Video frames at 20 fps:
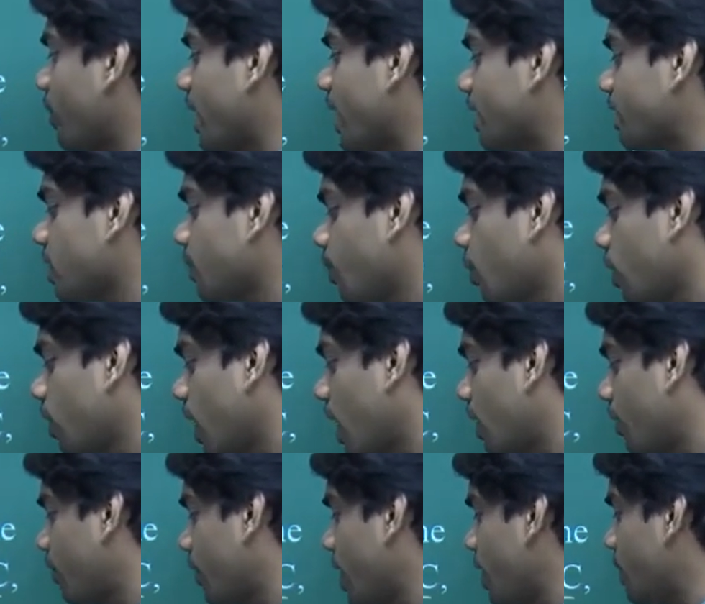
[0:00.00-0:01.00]
S upon
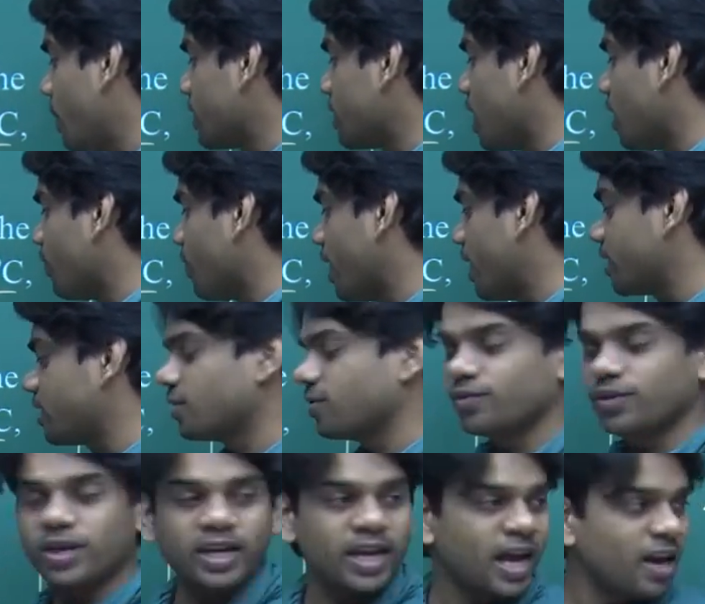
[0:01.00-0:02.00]
alpha A plus alpha S.
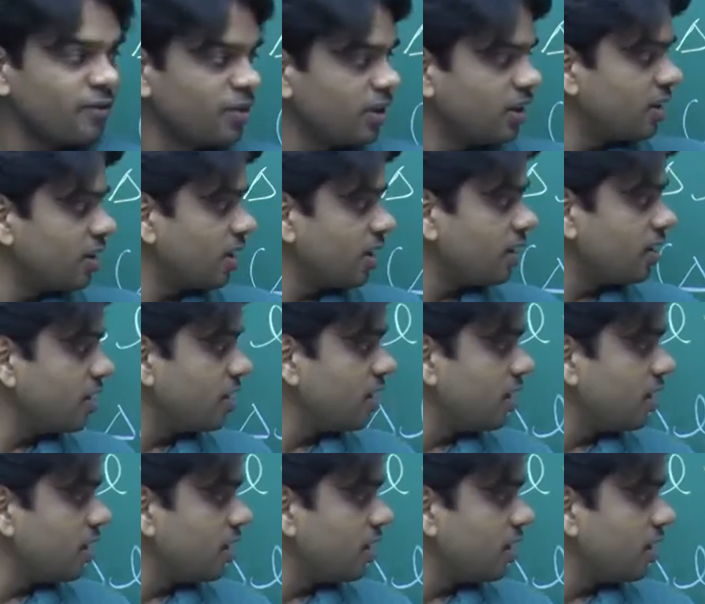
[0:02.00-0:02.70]
We are having here